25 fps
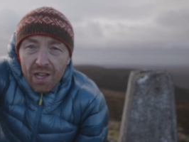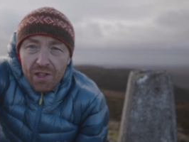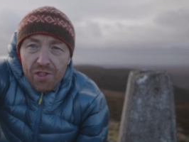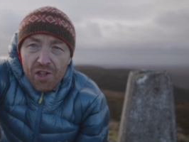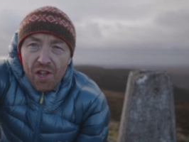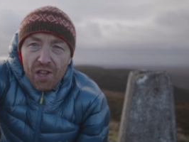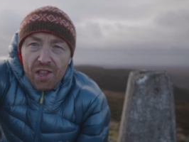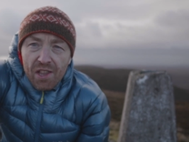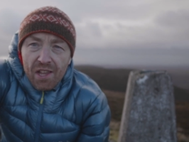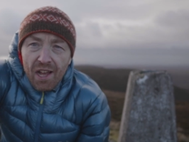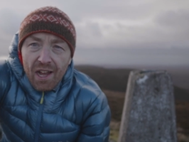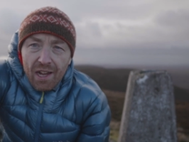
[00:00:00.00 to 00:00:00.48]

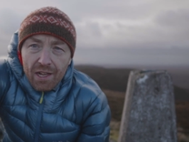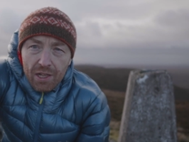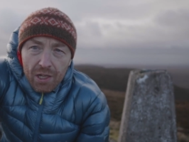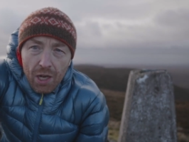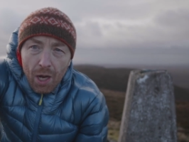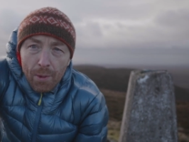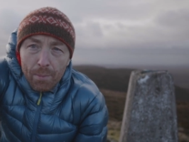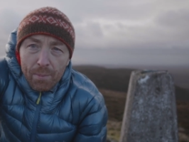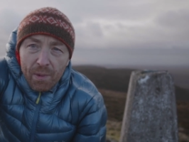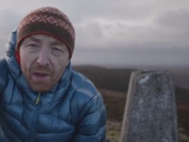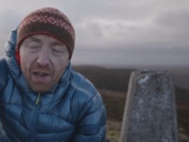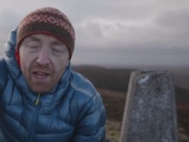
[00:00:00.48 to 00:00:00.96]
Just that
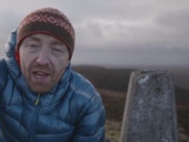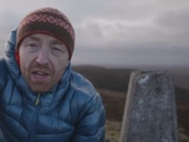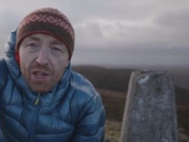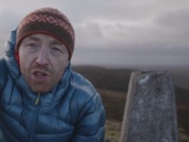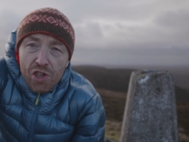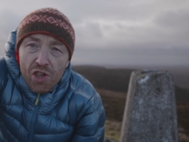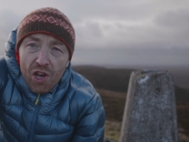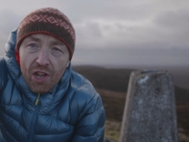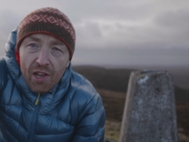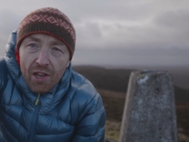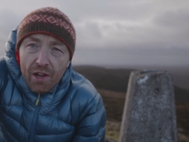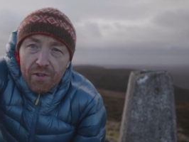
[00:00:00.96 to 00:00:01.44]

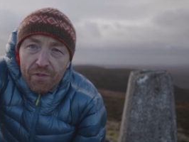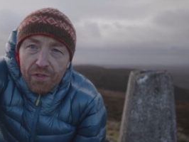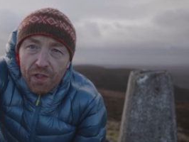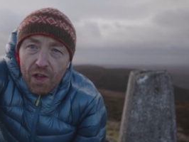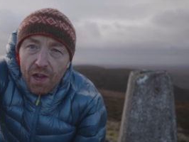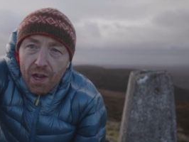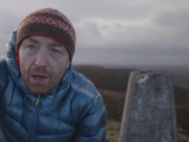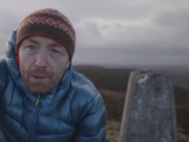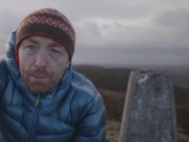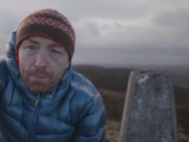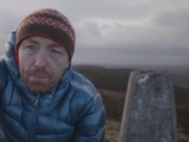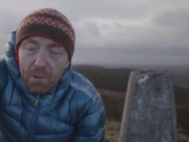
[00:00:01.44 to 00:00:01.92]
combination of
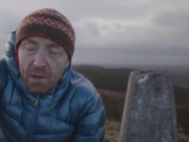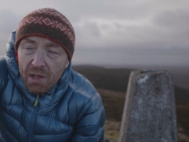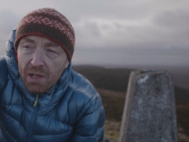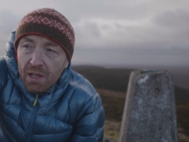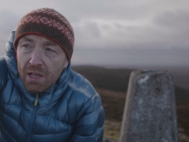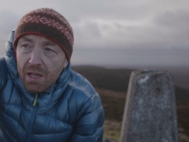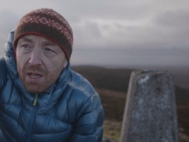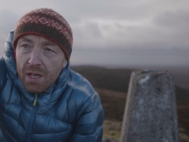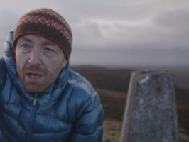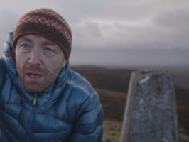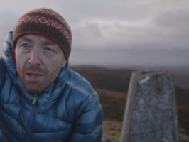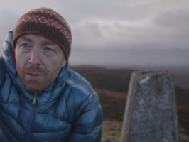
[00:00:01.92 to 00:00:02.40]
the
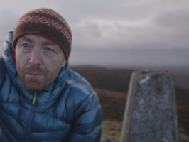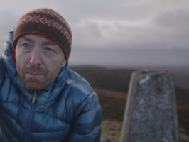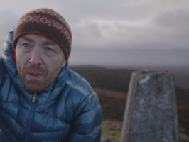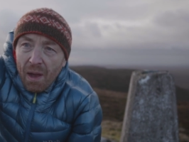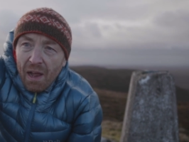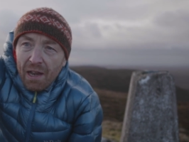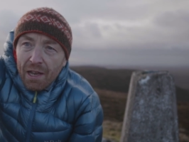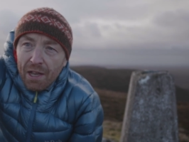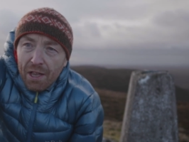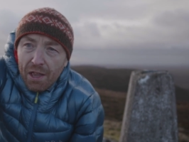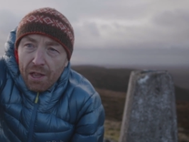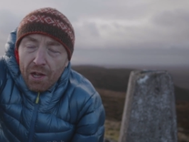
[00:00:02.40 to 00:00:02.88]

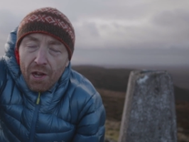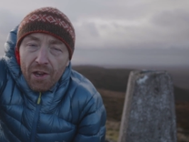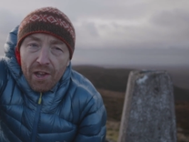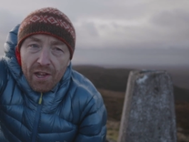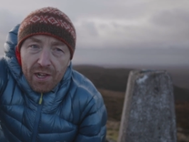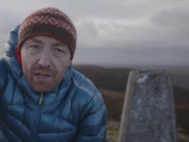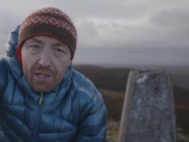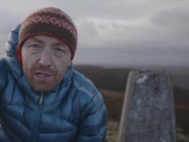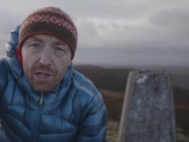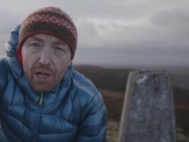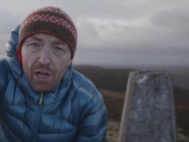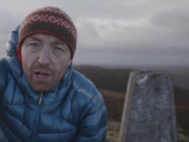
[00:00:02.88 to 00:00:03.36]

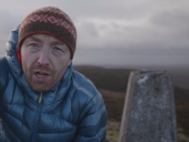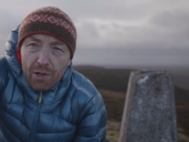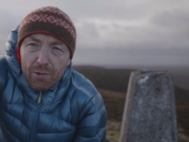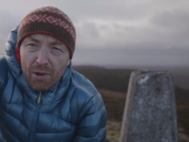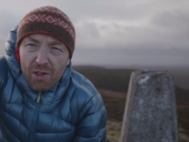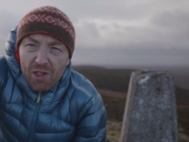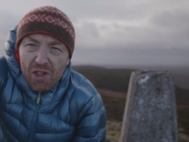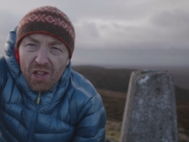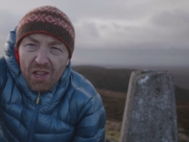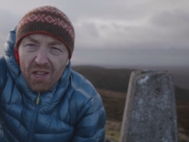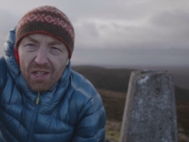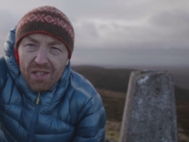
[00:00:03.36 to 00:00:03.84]
Panasonic look,
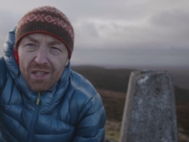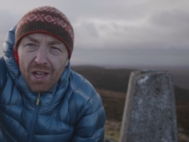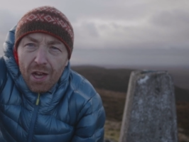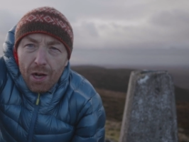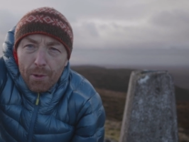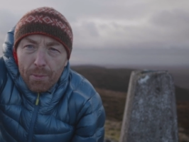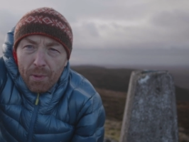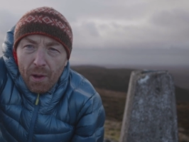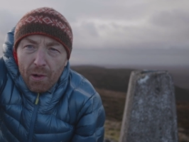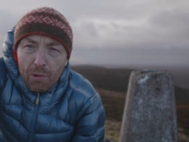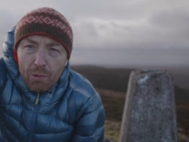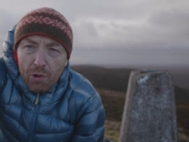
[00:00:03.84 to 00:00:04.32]
which is a
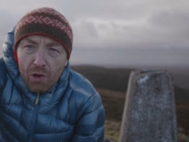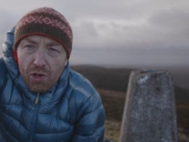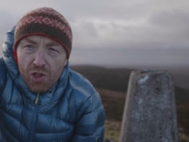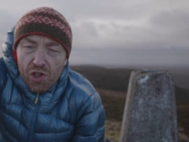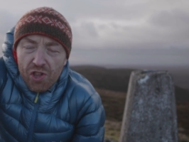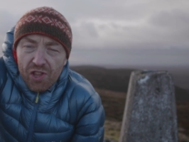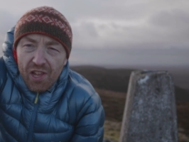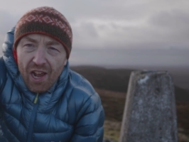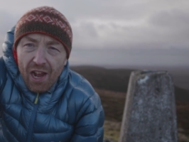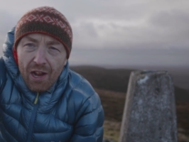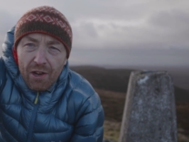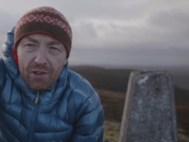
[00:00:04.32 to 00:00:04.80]
little bit
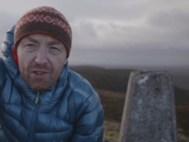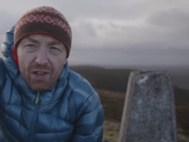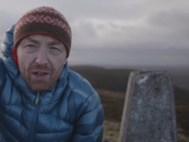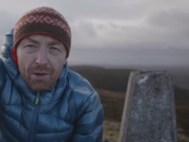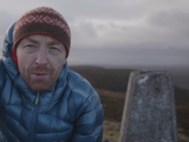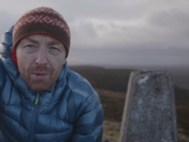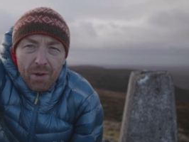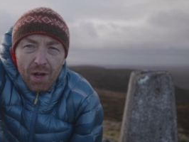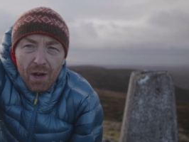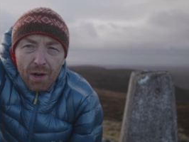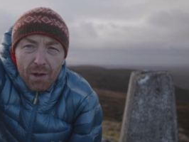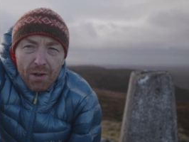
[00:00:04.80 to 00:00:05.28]
washed out and
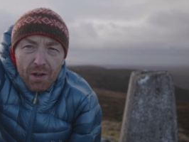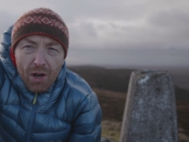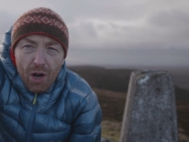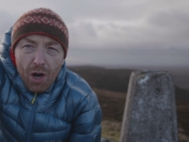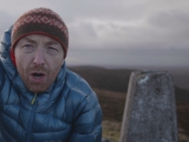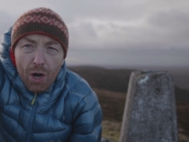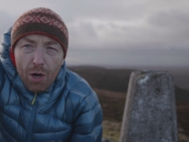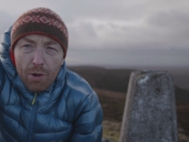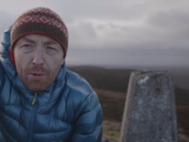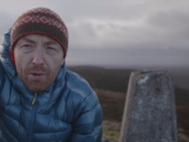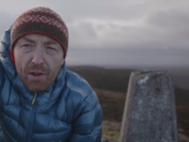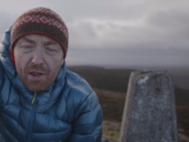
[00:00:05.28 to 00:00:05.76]
I'm not
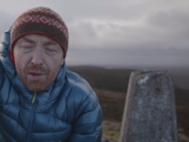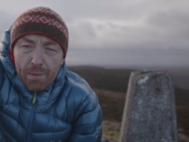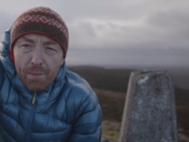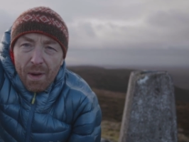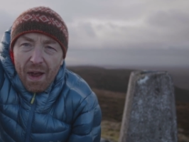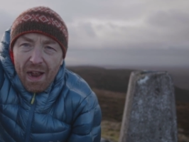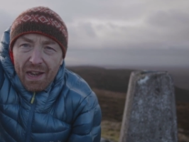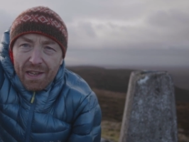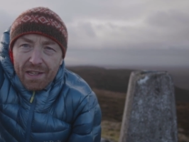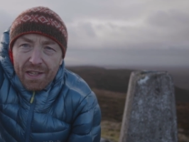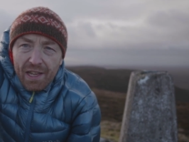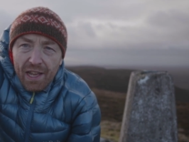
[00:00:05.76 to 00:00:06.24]
always
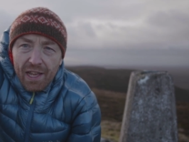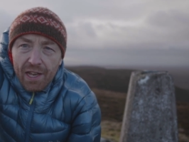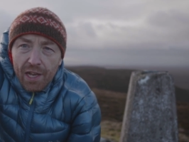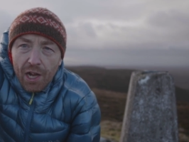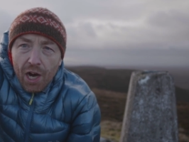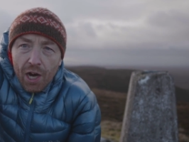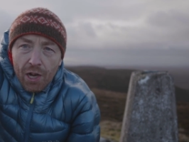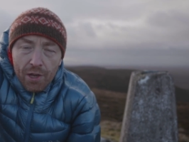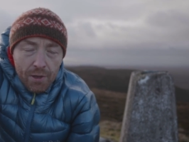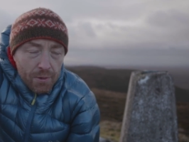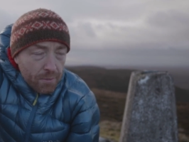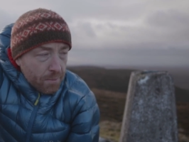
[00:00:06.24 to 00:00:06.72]
mad keen
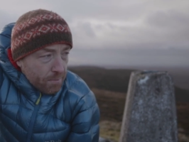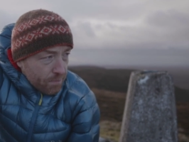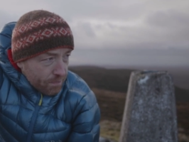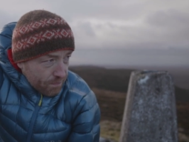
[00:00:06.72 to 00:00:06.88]
on,